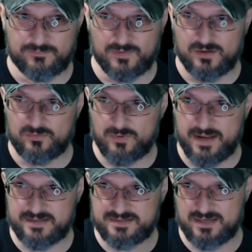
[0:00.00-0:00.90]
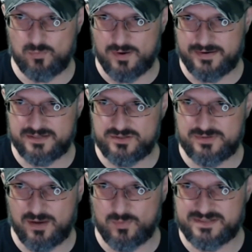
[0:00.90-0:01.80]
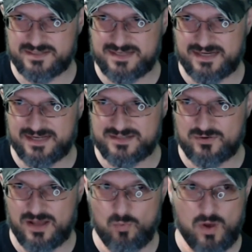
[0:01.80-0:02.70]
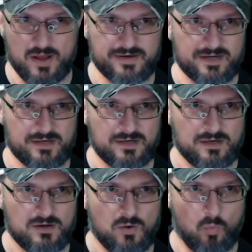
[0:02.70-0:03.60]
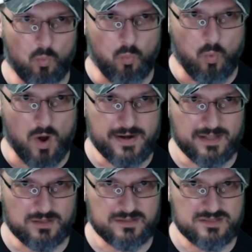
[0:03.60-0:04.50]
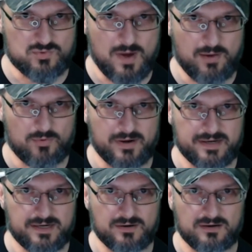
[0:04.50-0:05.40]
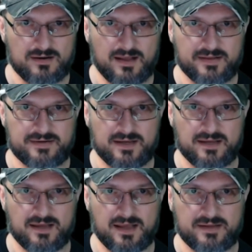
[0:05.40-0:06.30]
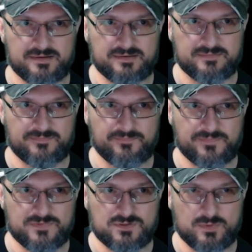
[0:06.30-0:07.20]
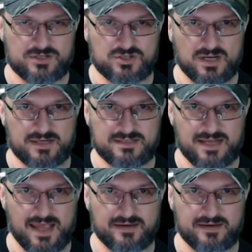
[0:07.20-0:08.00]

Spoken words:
Right? See 192.168.0.1. Look at this route right here on switch 10.